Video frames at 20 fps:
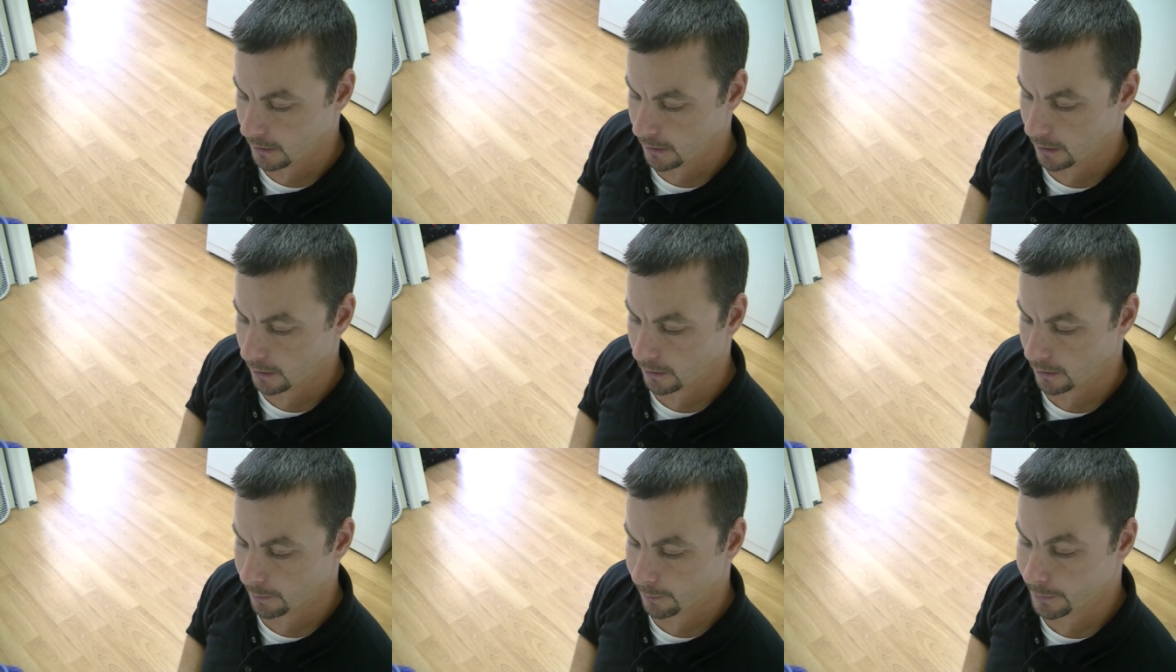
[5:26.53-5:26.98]

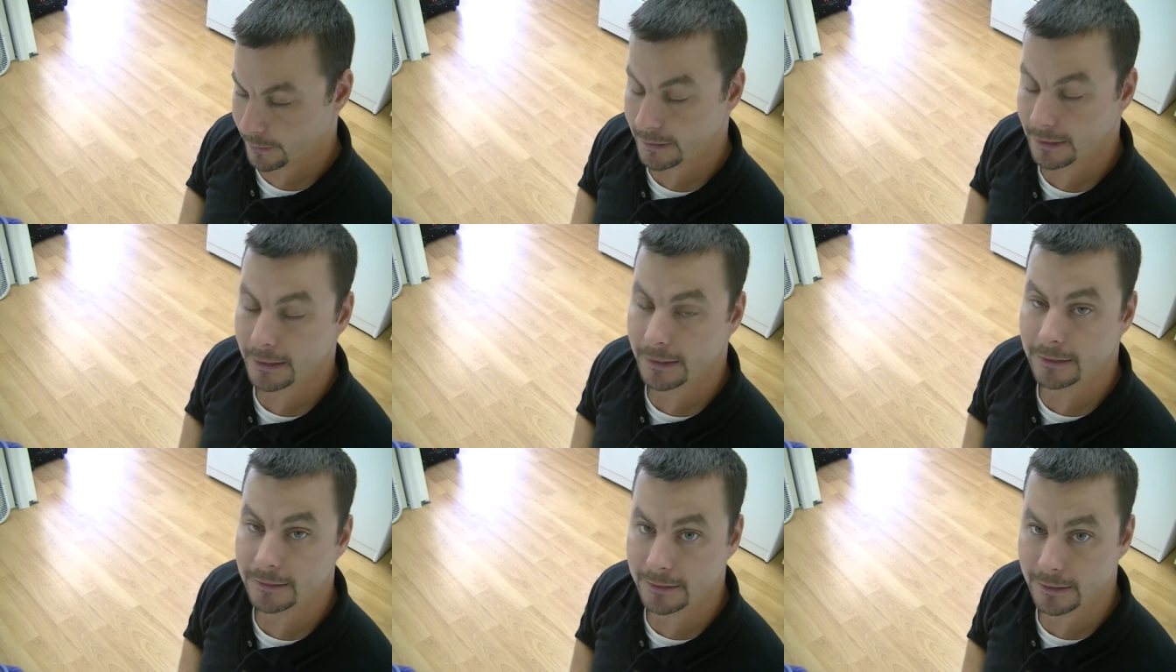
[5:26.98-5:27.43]
um, but
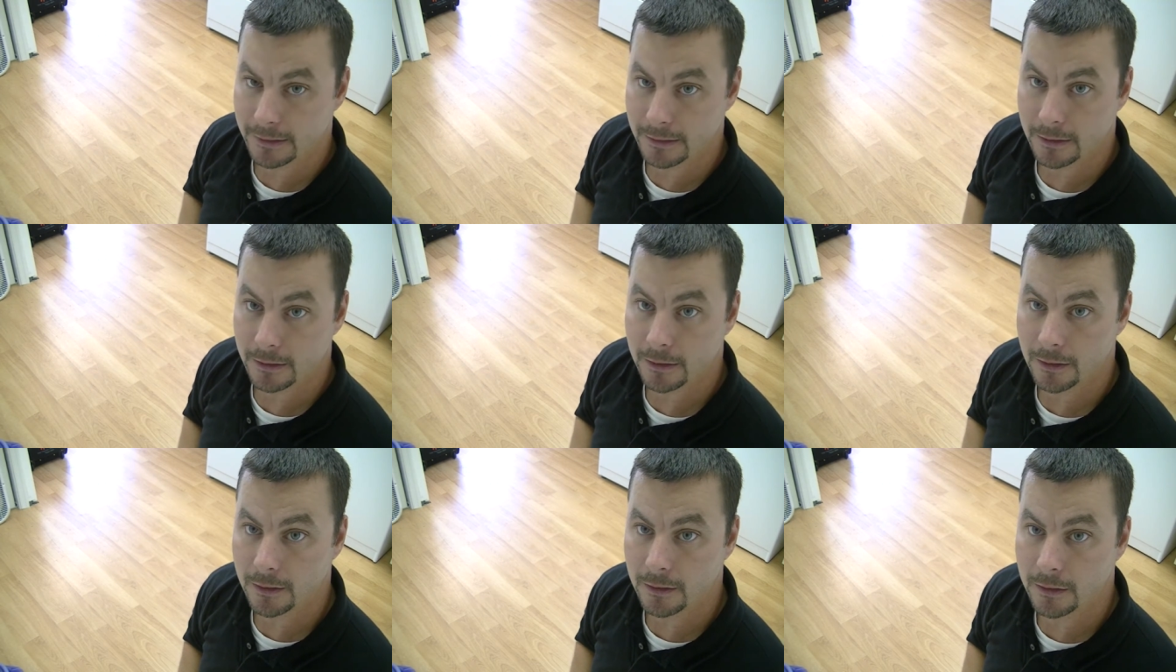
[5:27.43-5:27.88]
he is getting
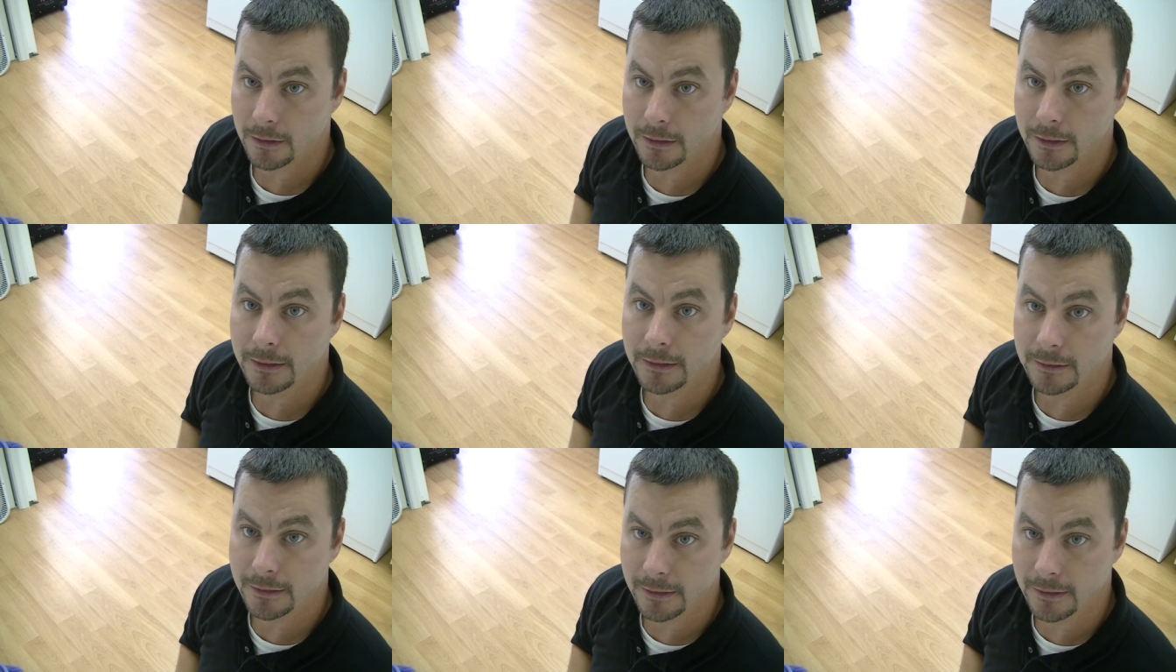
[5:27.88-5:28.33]
a, he
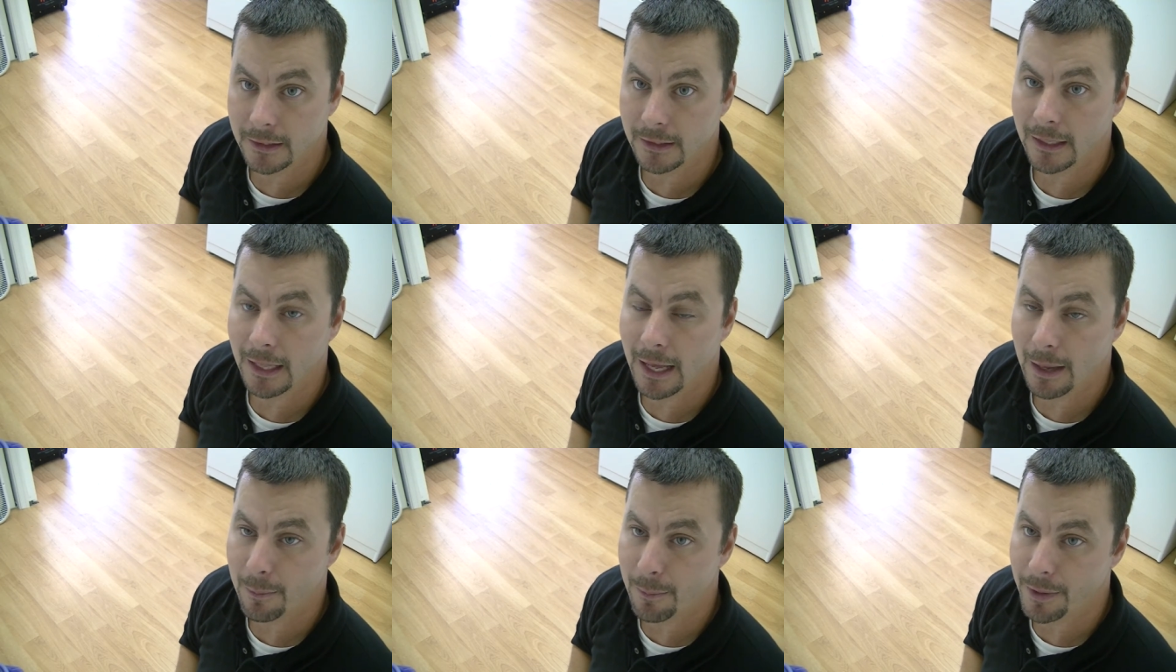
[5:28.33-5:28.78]
is getting a
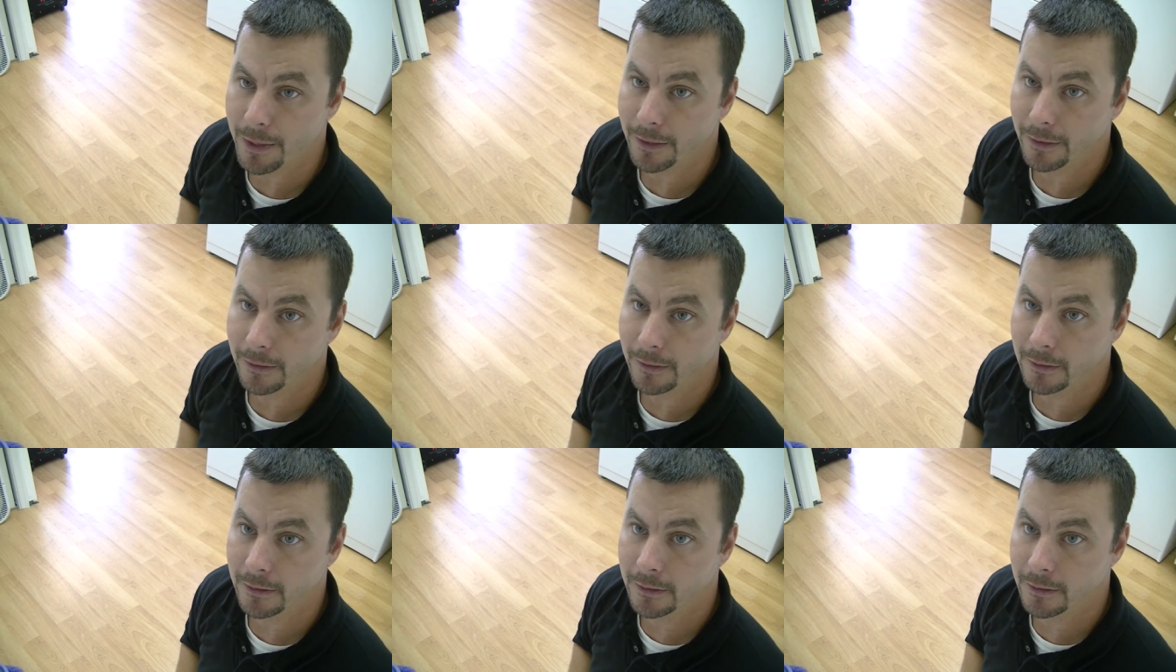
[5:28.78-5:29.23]
lot
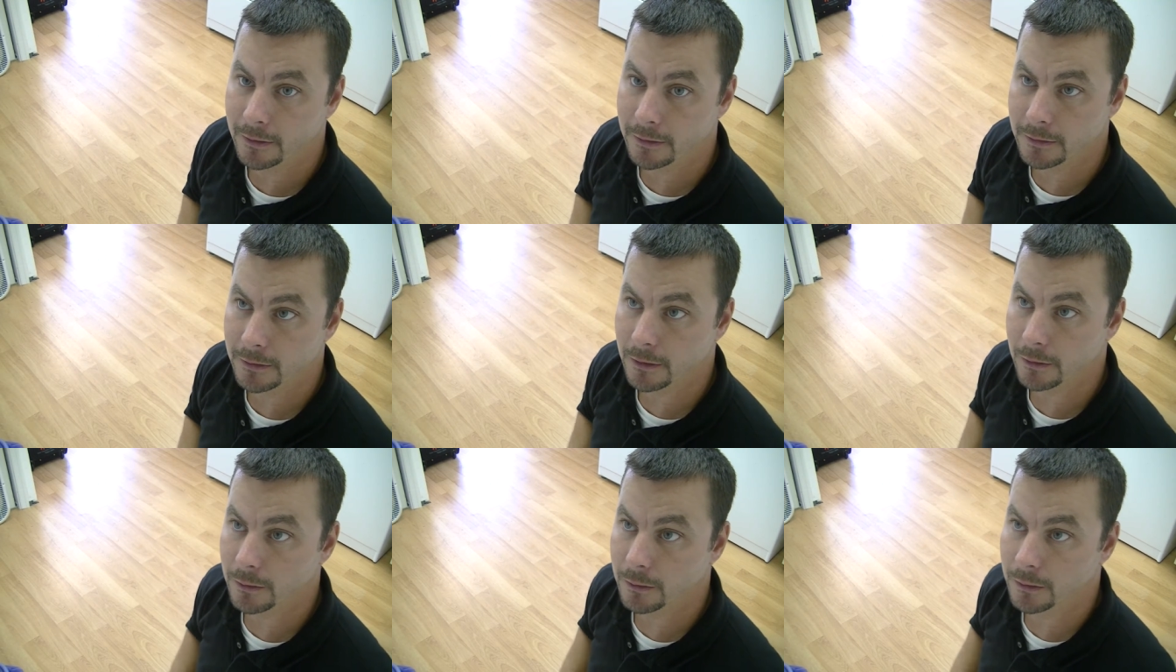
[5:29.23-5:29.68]
better. So.